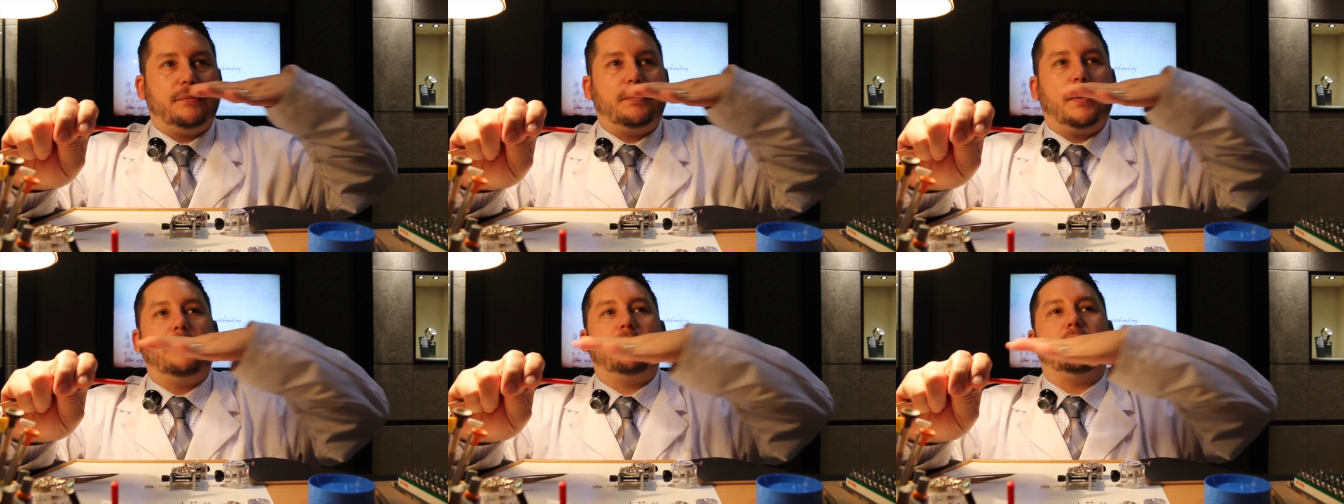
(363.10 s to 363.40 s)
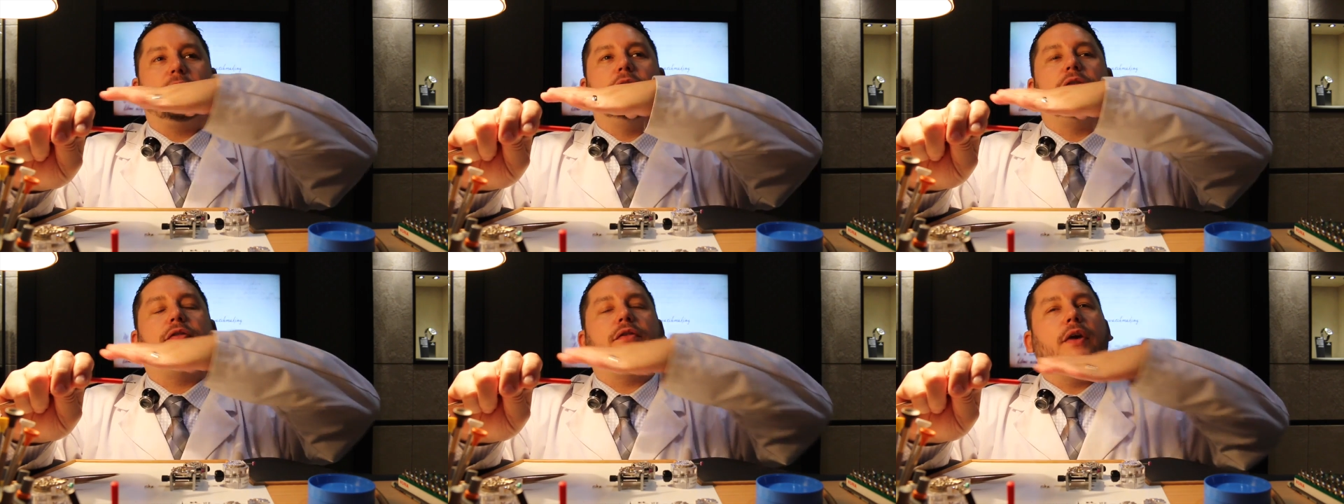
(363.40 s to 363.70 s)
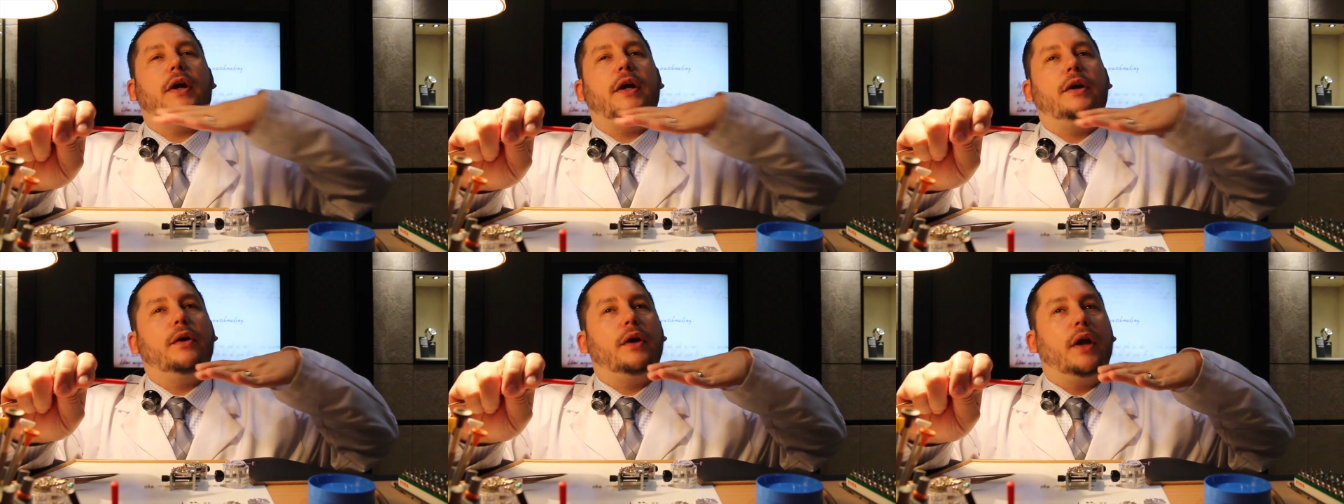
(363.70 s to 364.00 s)
perfectly
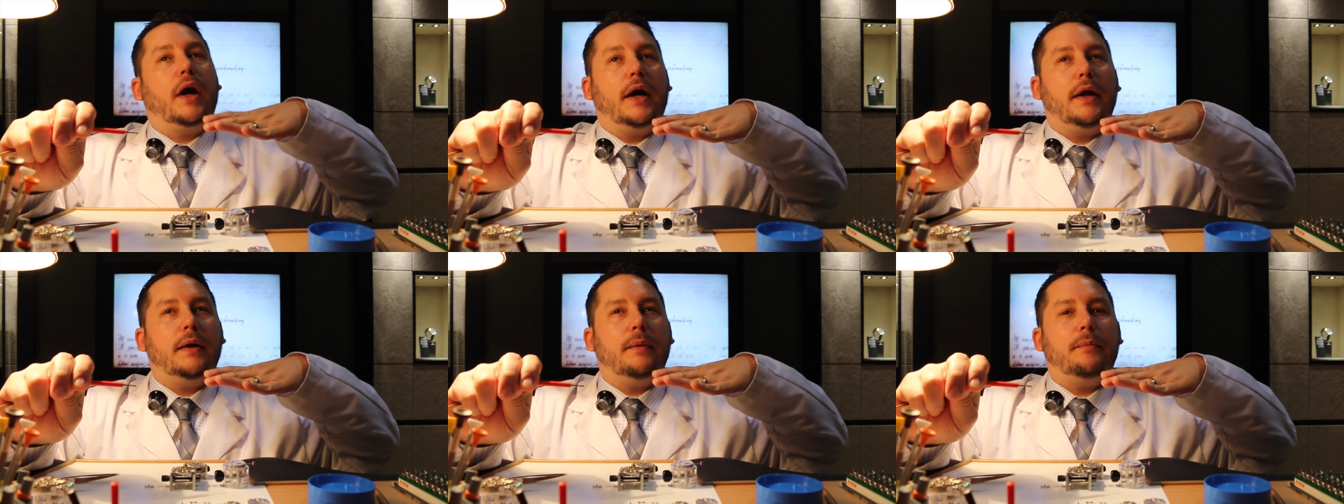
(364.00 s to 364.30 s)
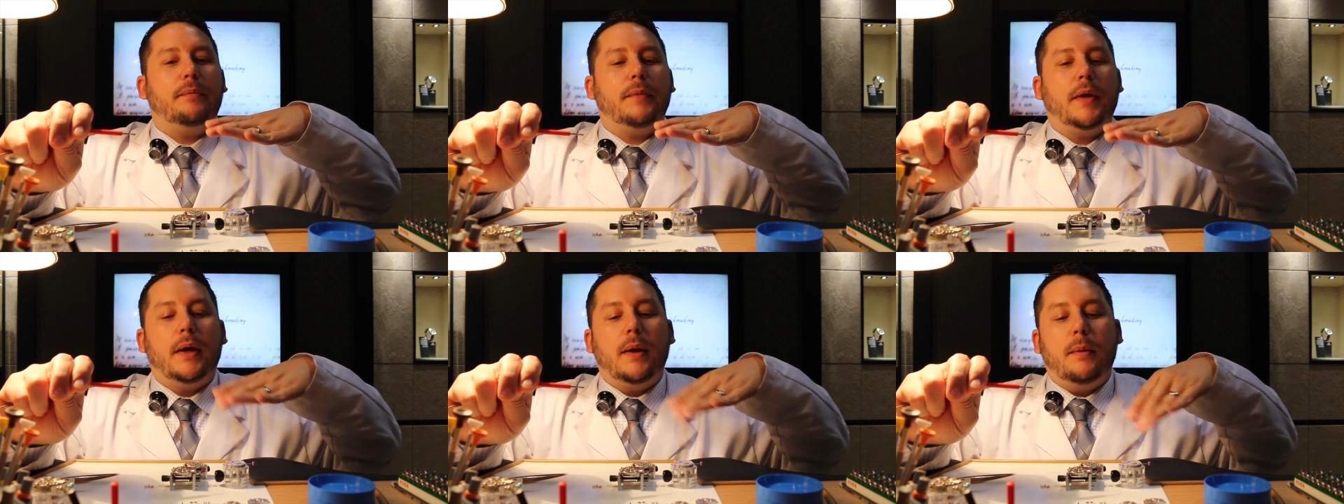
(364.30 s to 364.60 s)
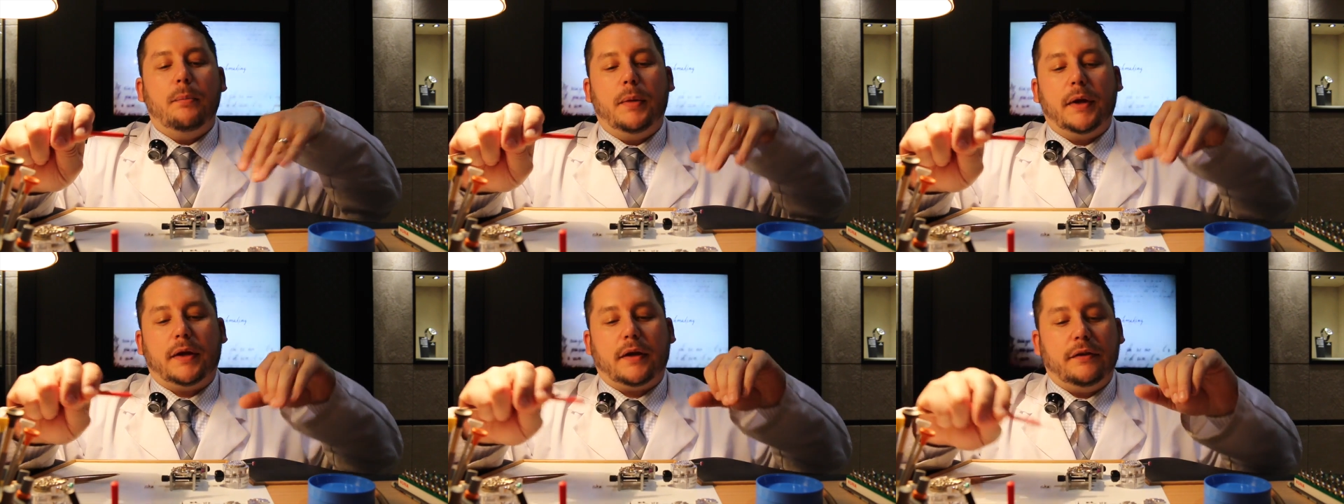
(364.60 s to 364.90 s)
straight or
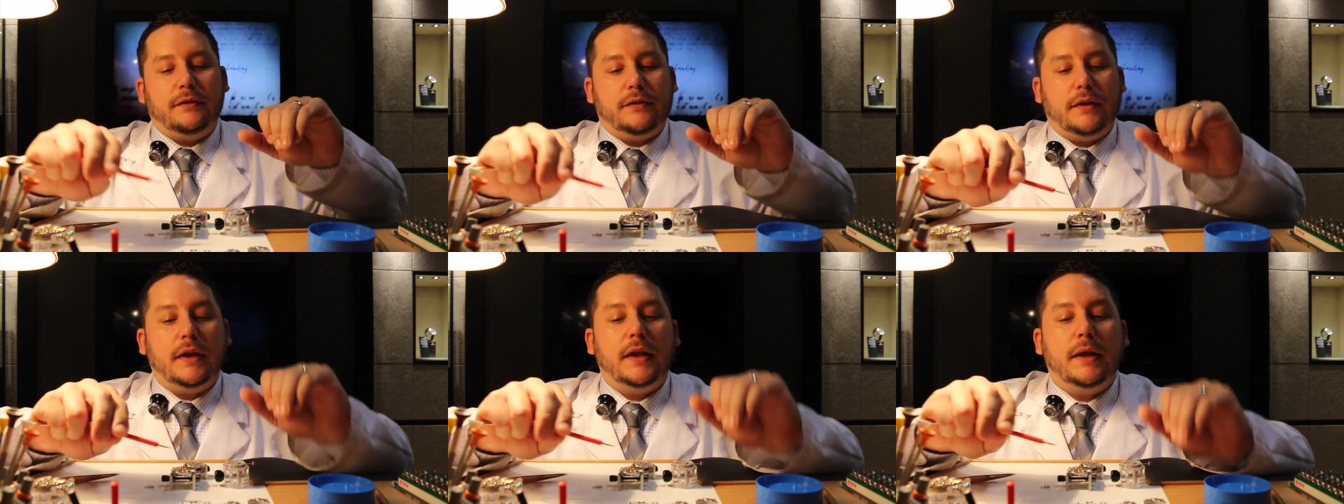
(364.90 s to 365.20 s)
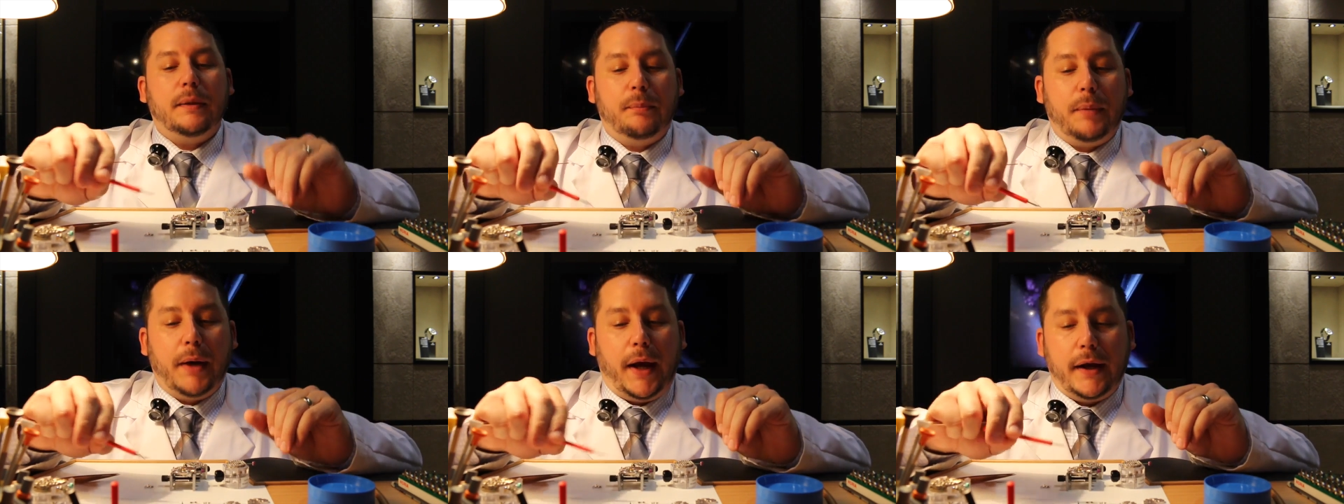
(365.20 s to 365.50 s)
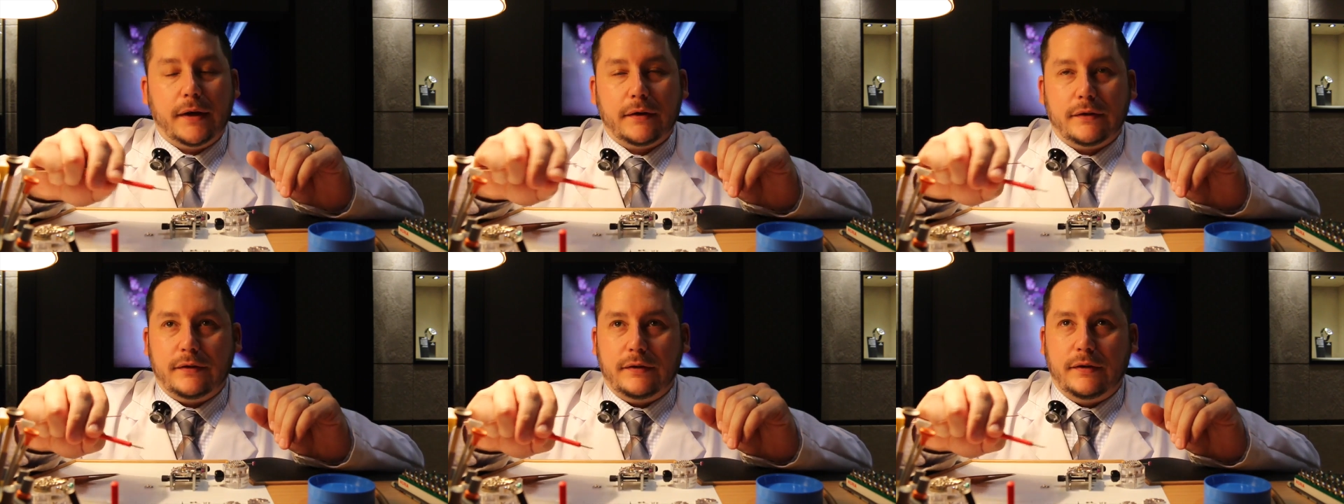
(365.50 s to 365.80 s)
not, because it
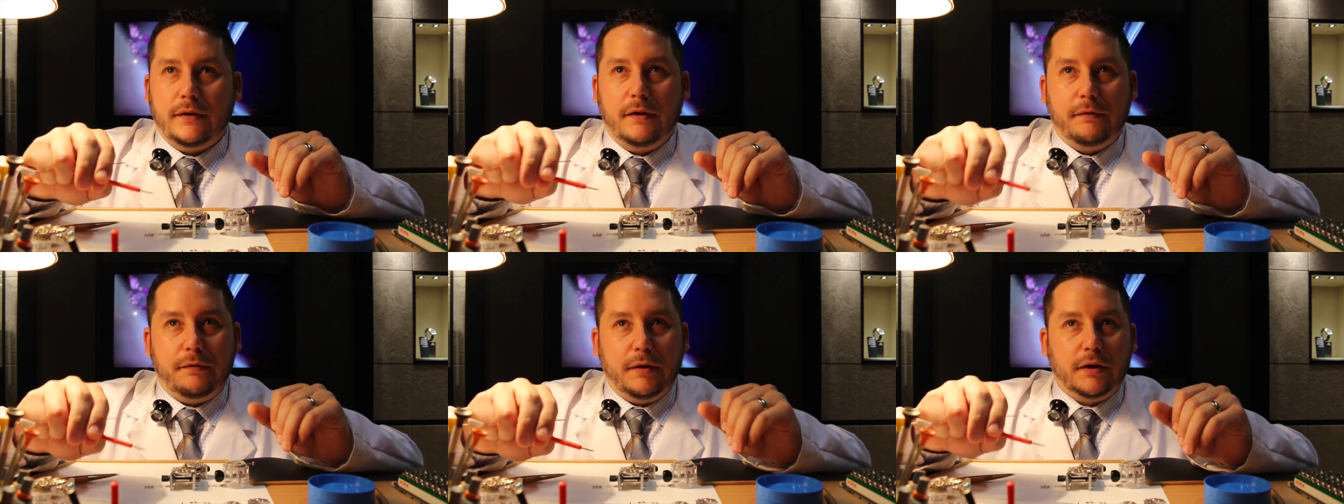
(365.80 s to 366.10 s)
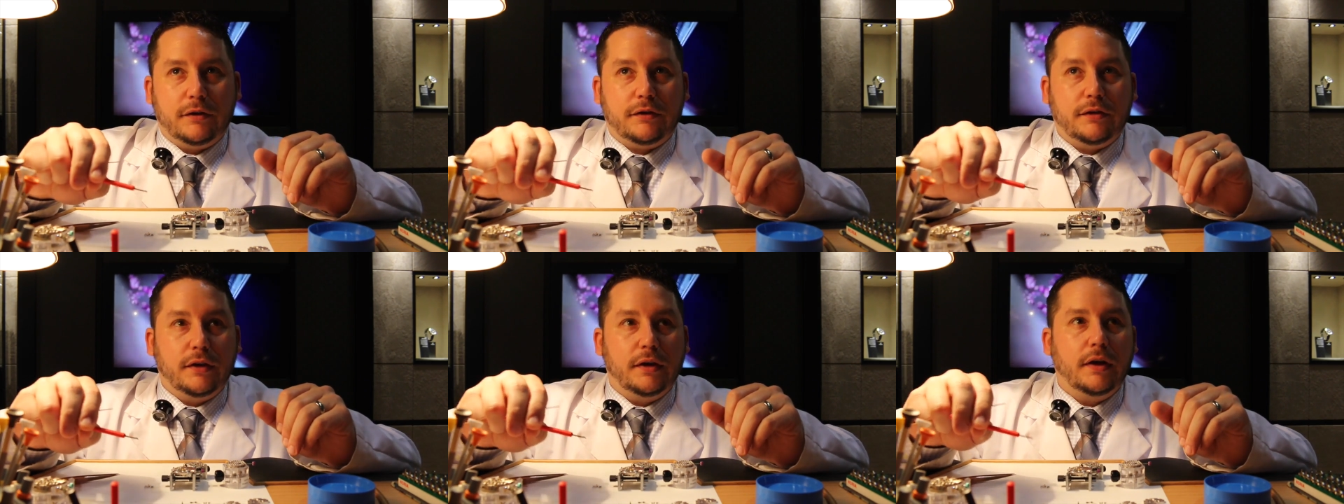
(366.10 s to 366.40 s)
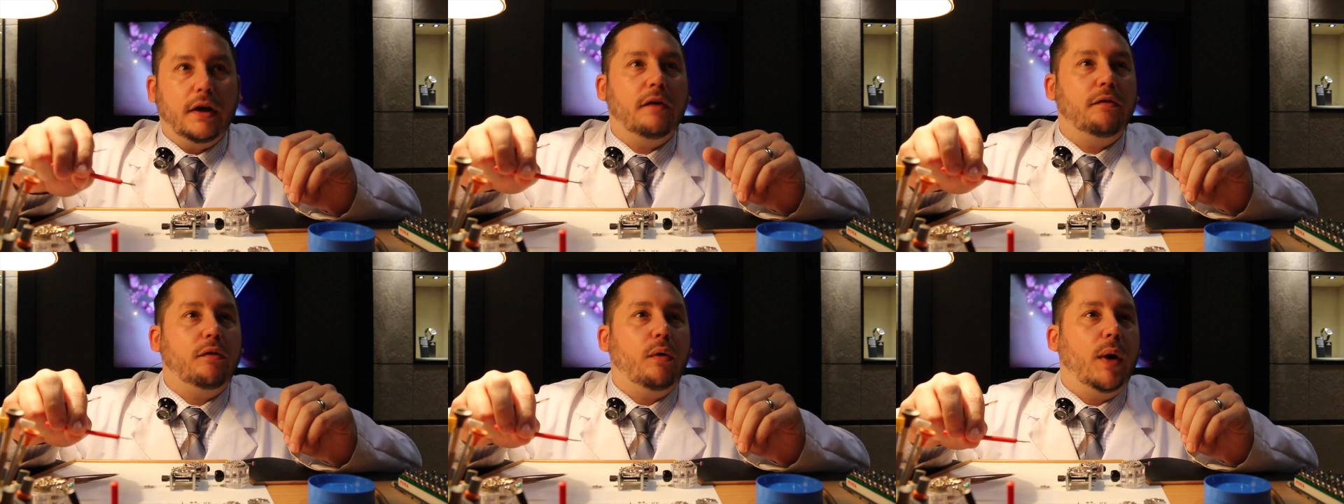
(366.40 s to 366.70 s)
impacts the
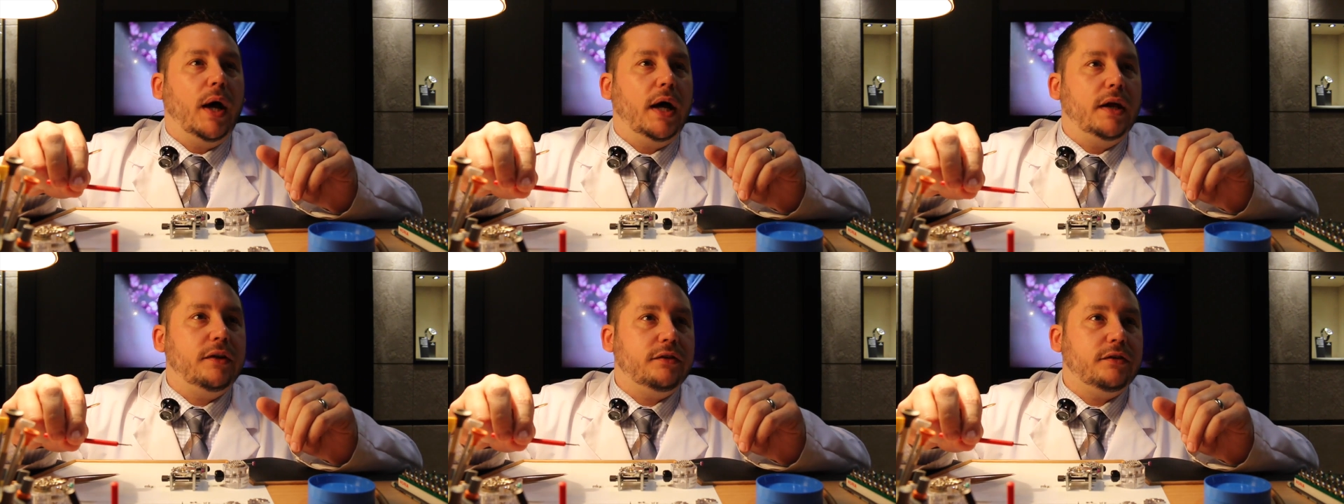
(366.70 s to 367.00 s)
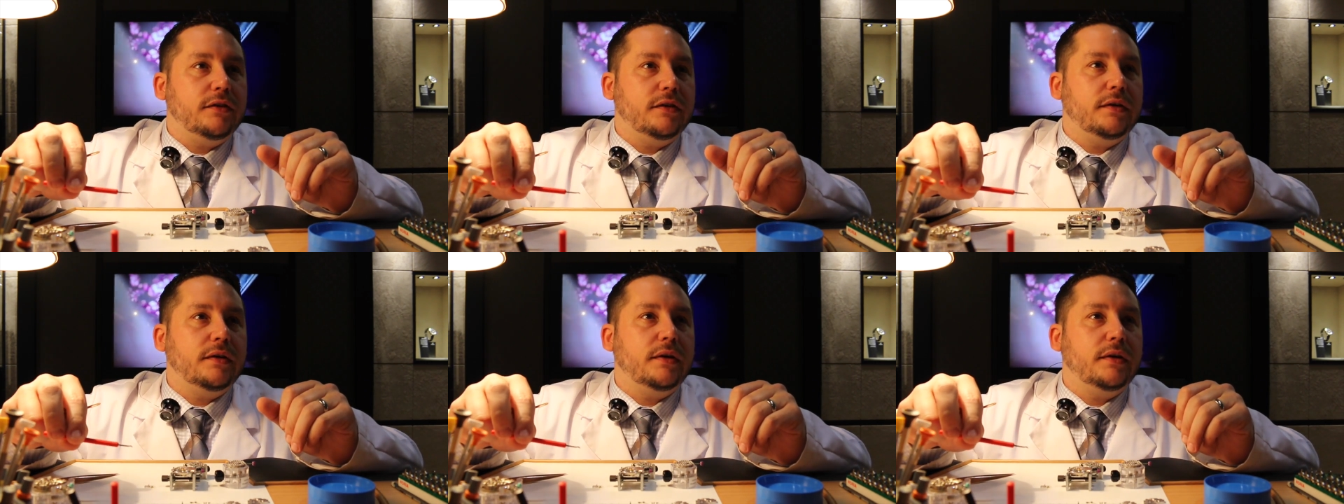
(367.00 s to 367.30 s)
function of a watch.